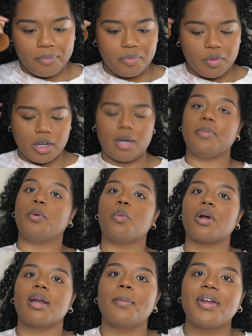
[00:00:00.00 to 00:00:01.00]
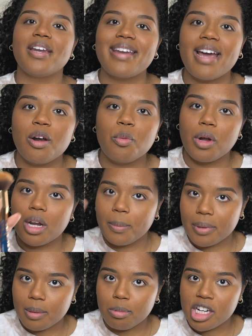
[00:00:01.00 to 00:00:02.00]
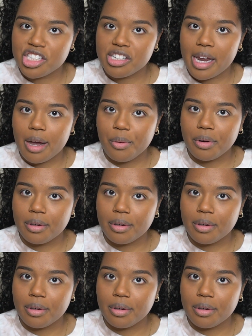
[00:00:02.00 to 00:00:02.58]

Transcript: We're gonna put it down. We're gonna put the brush down.